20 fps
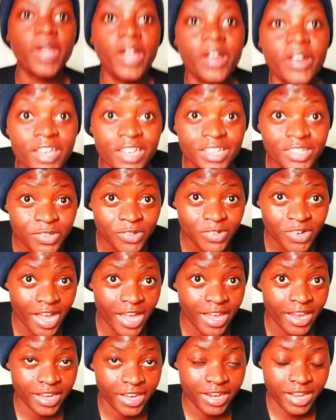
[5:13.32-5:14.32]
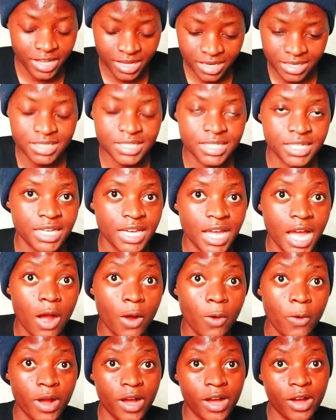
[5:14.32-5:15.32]
are going to go ahead and take
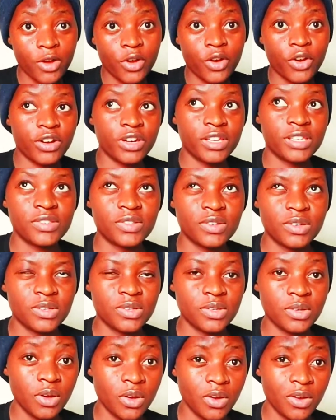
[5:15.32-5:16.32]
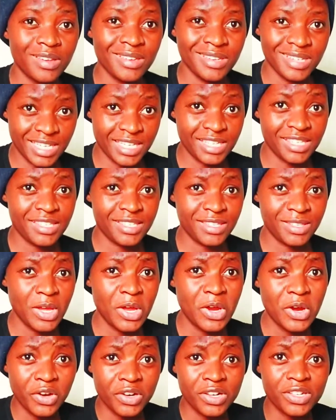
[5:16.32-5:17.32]
our horizontal, yes,
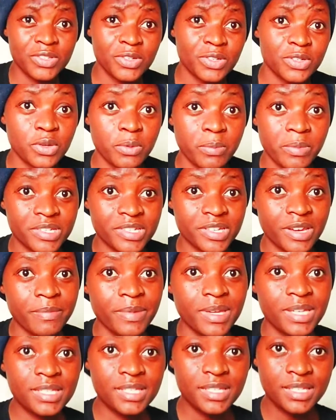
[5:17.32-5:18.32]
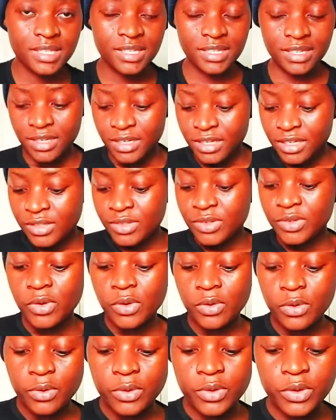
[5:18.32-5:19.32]
horizontal measurements.
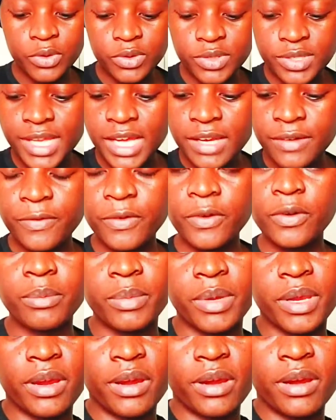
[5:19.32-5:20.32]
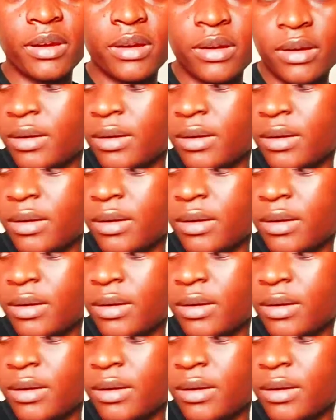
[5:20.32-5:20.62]
So you start from here.